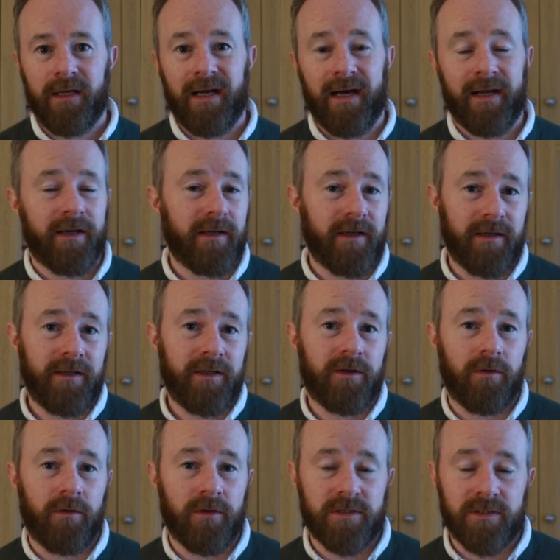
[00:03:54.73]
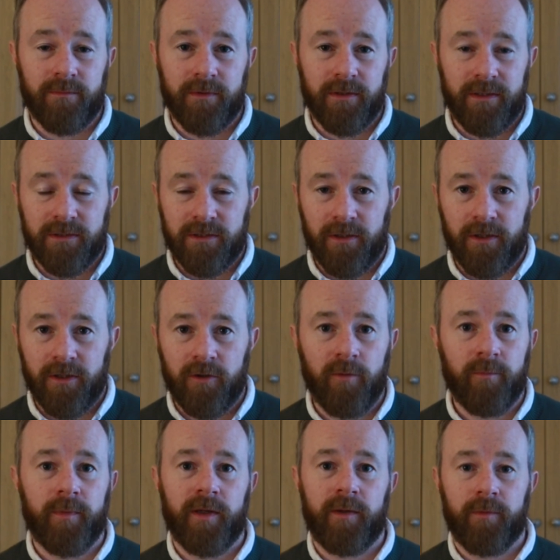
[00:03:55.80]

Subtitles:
And it nearly cost them the entire company,